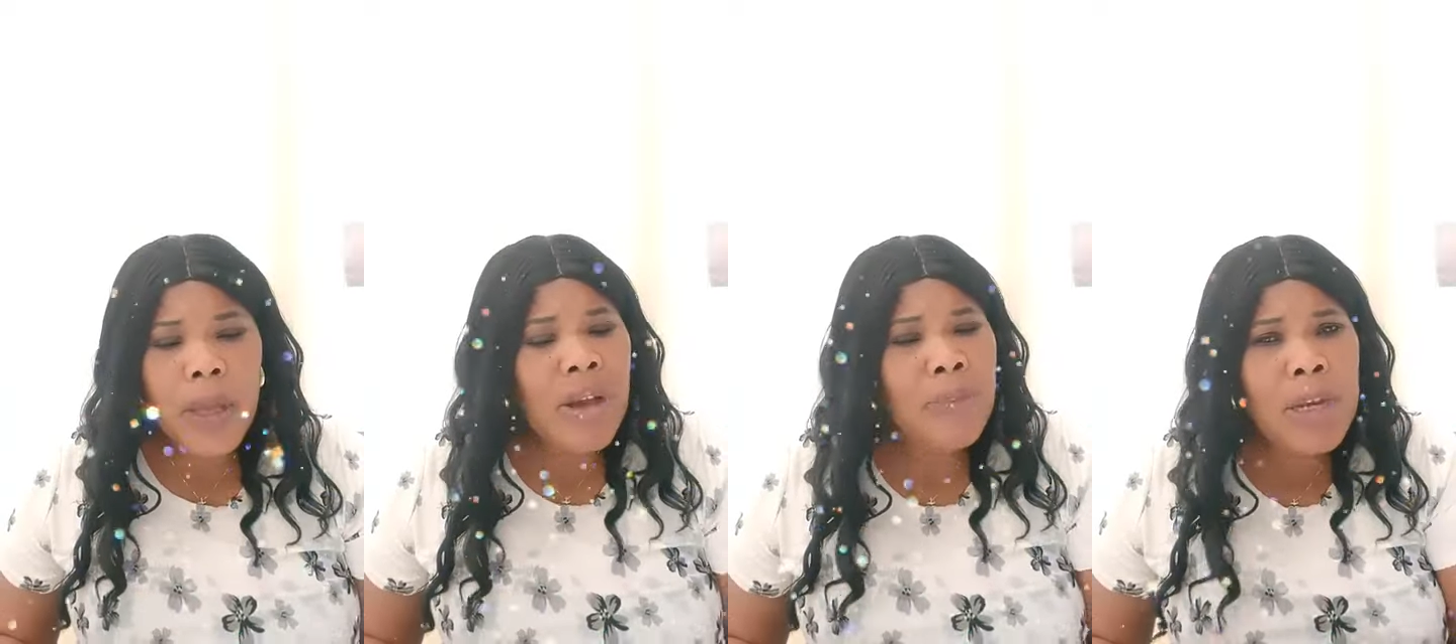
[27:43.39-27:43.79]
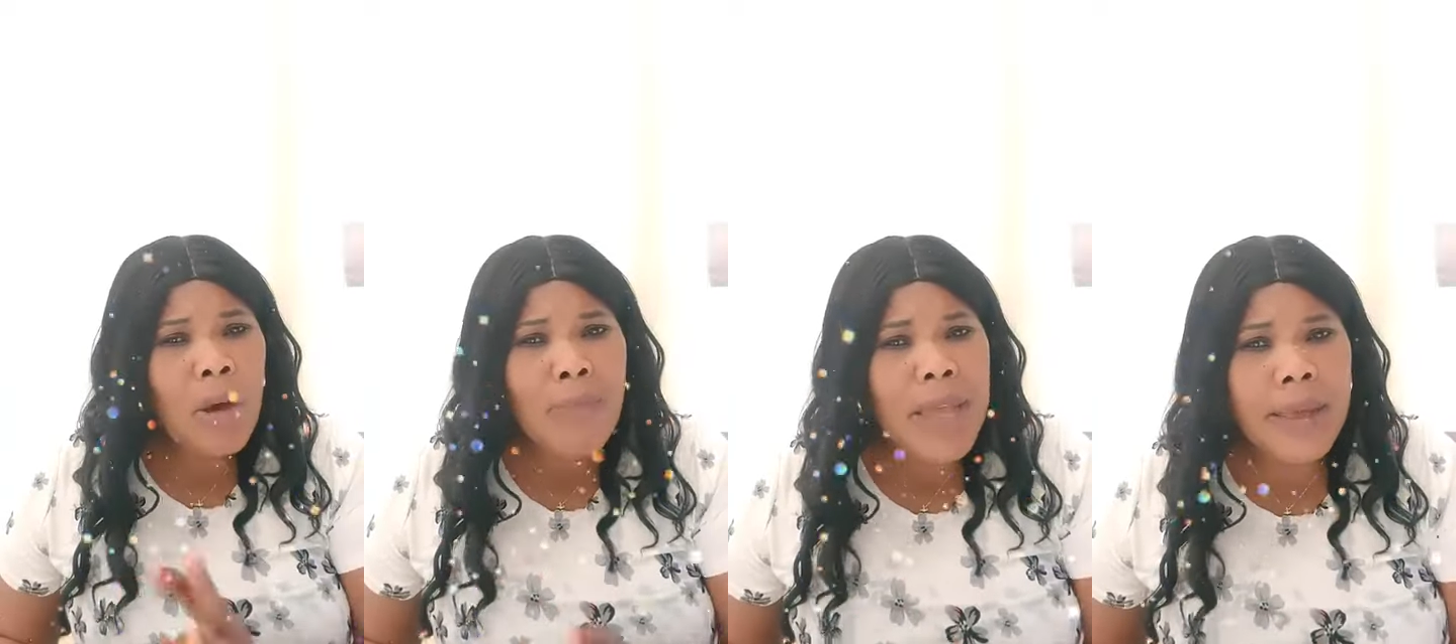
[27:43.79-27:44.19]
A family
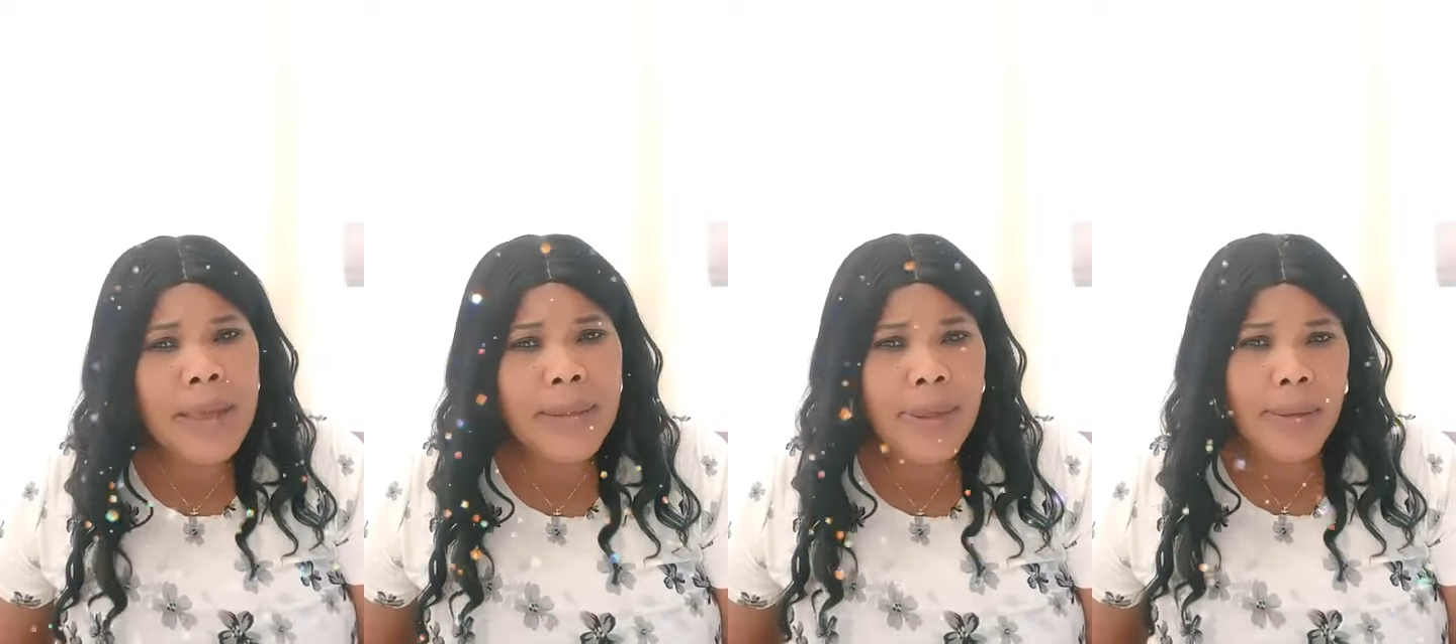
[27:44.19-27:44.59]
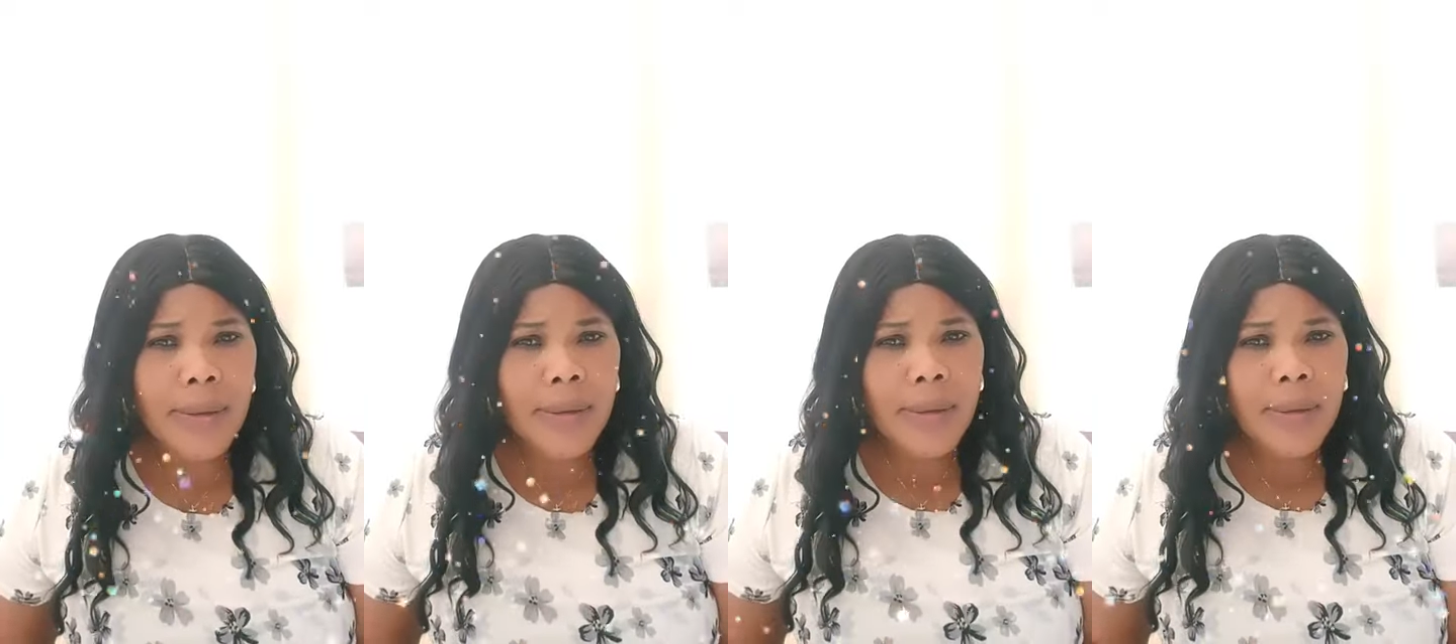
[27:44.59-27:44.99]
up by yakede.
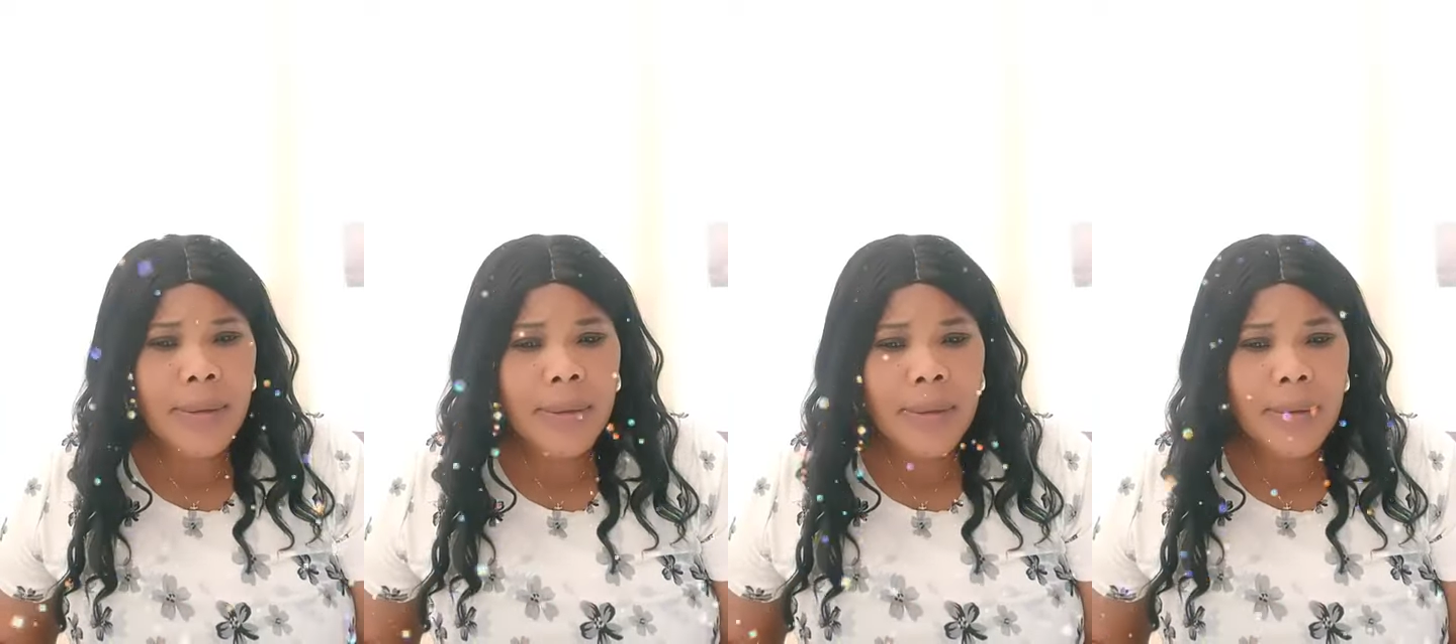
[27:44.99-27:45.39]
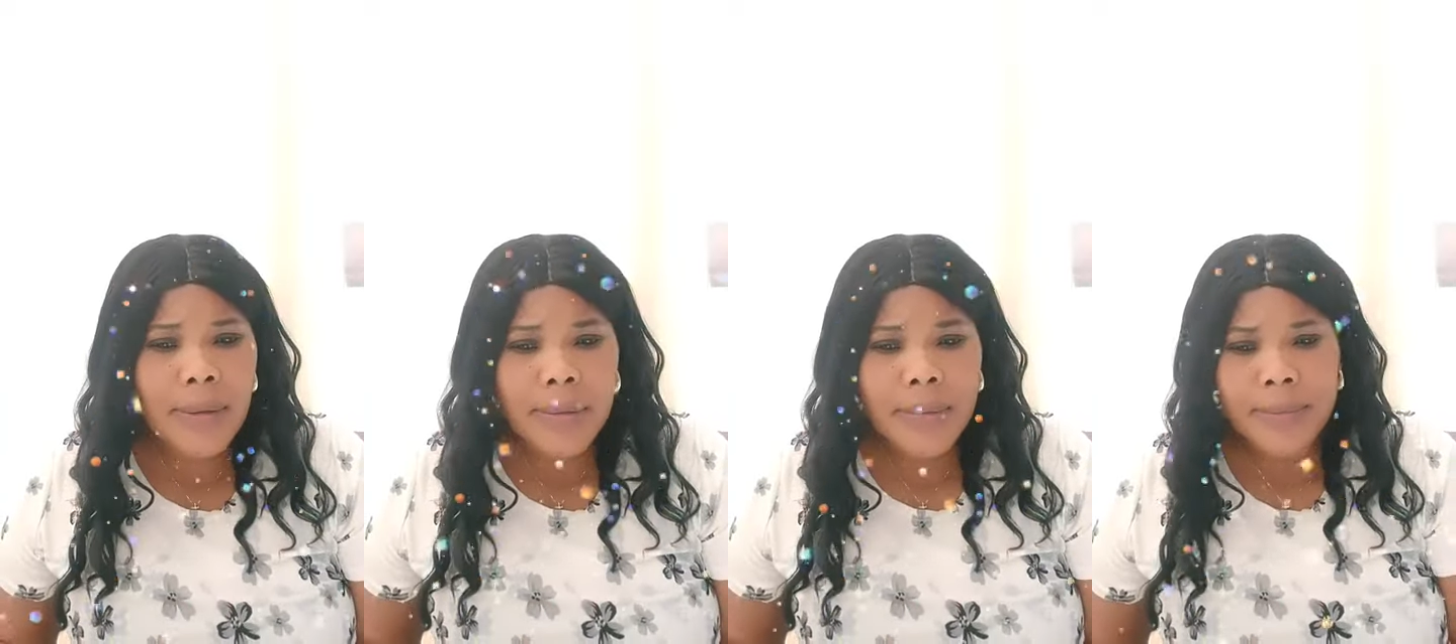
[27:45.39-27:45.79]

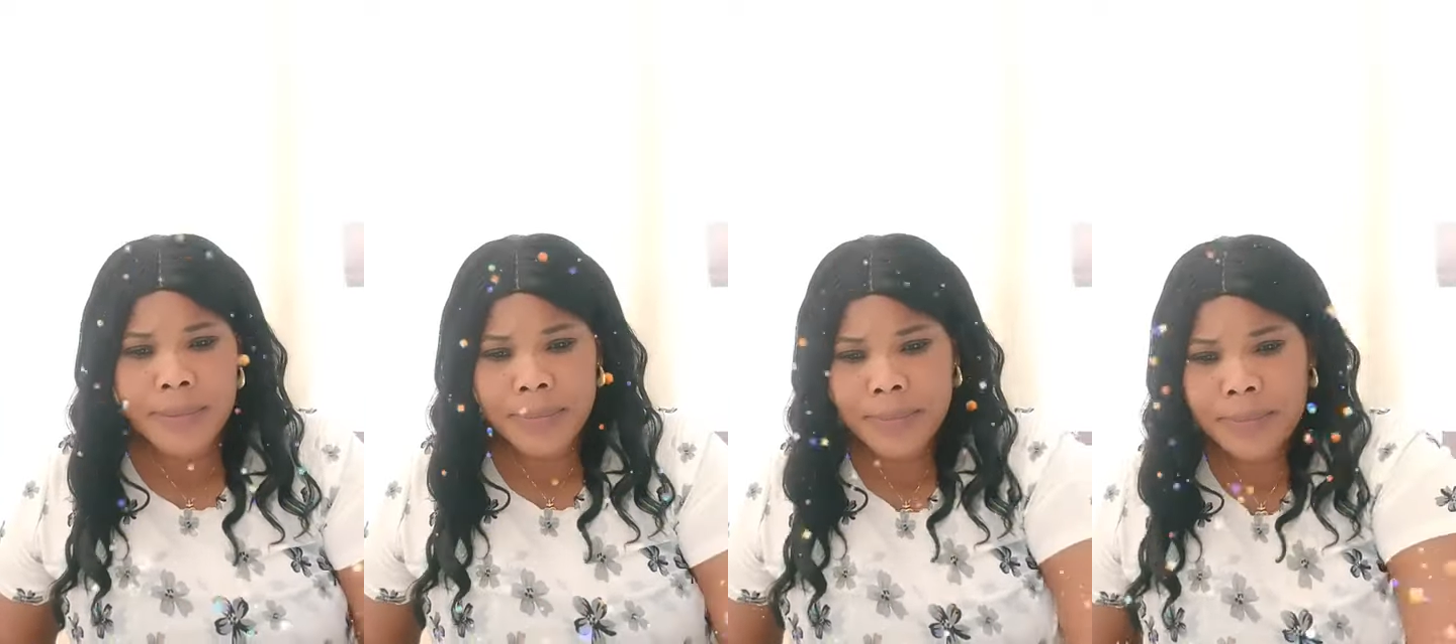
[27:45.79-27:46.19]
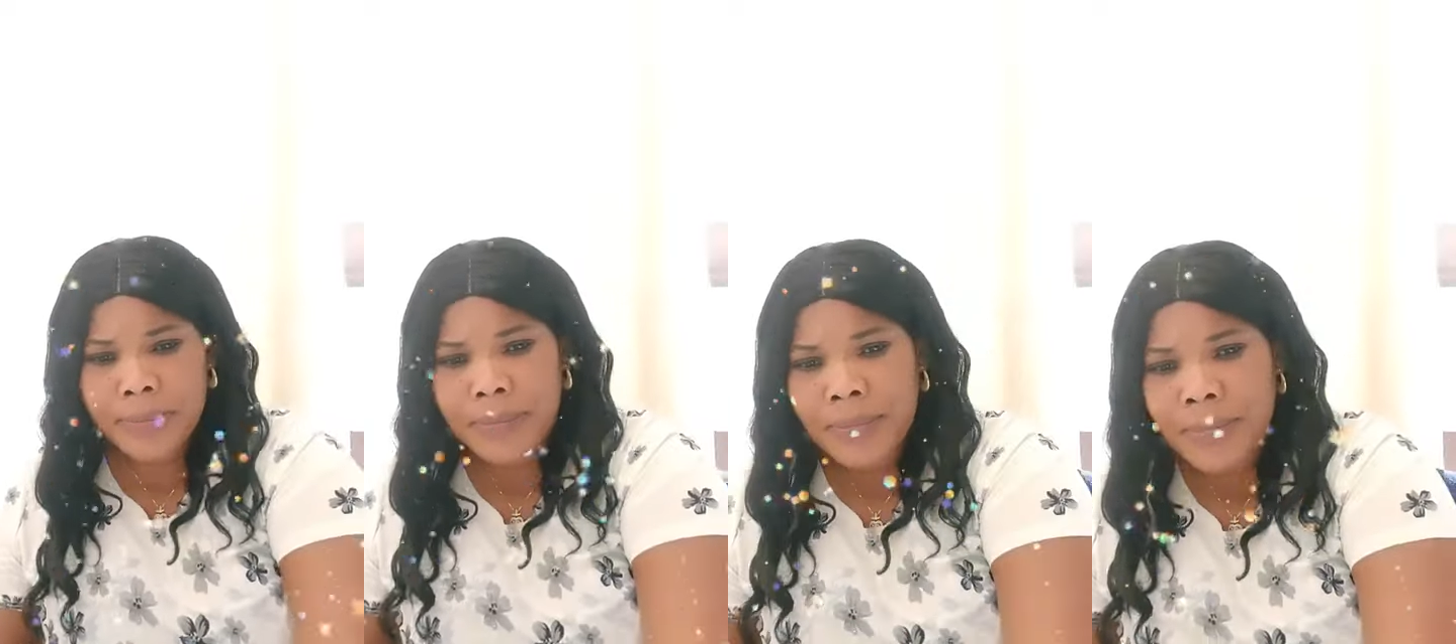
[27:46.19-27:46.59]

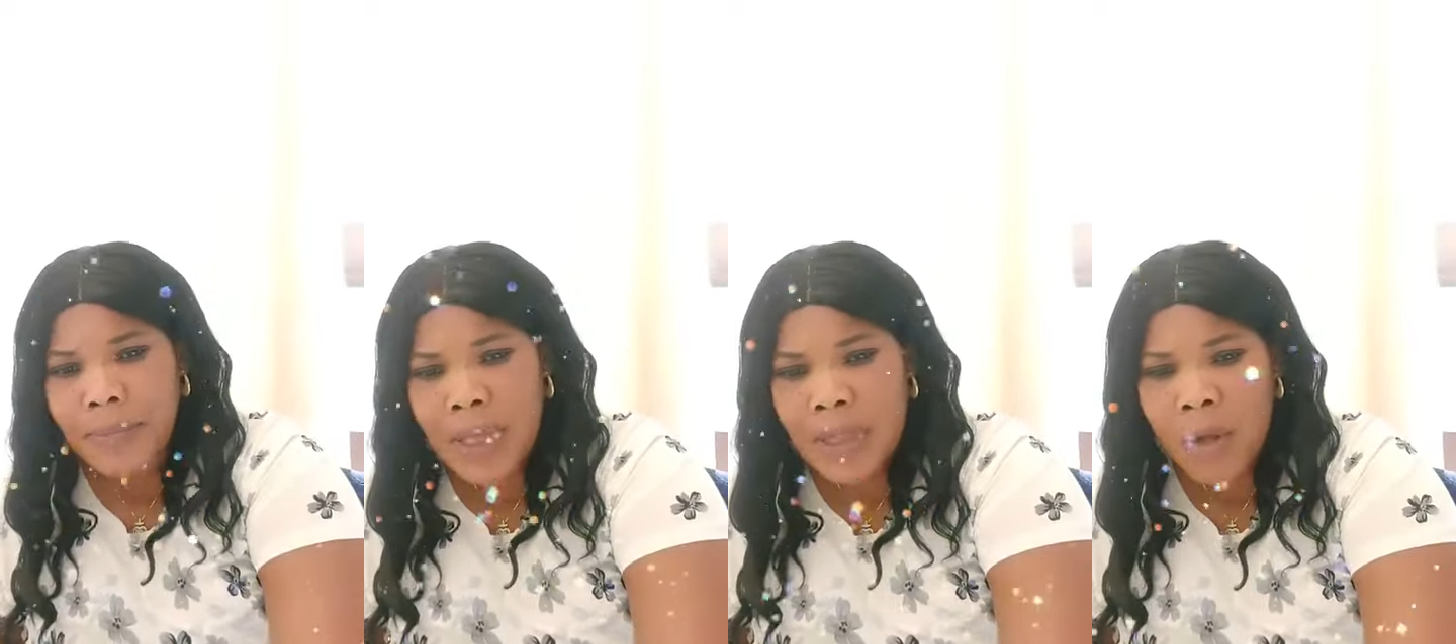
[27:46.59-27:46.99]
And